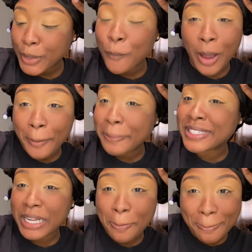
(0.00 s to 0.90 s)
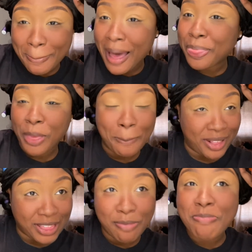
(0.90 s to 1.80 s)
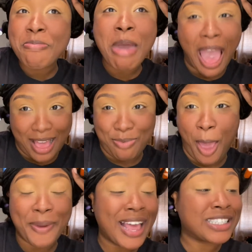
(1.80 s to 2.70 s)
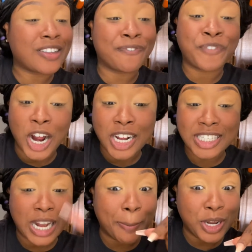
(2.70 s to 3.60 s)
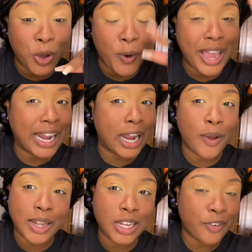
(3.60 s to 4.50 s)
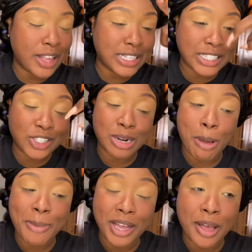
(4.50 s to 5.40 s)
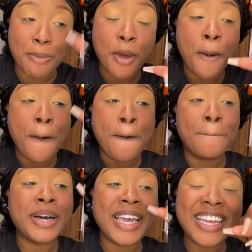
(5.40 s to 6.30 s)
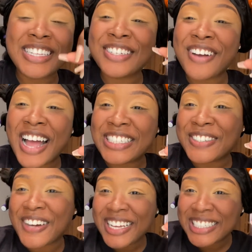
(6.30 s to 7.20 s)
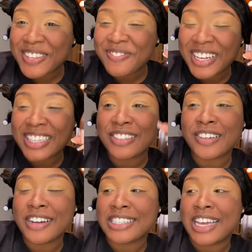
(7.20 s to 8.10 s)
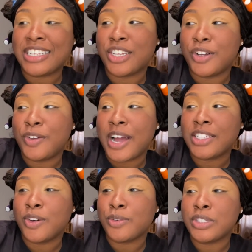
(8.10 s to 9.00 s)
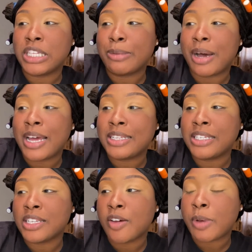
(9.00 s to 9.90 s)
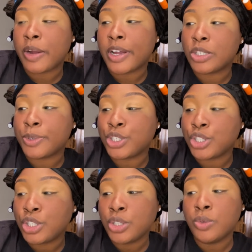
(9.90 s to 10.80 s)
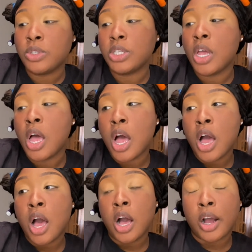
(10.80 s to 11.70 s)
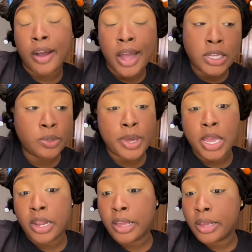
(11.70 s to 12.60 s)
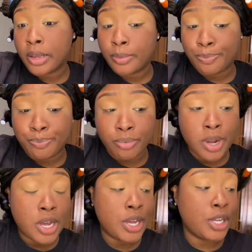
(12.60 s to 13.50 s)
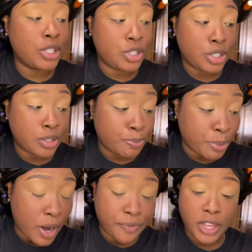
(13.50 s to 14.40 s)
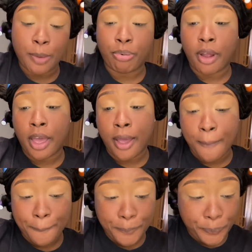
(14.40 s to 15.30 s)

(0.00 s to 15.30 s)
welcome to the month of May, baby. It's the first, and I'm annoyed, and I know I look crazy because I started my makeup. But it is graduation month. I'm so excited. So you guys are going to see the behind the scenes of my graduation shoot, graduating, brunch, birthday prep,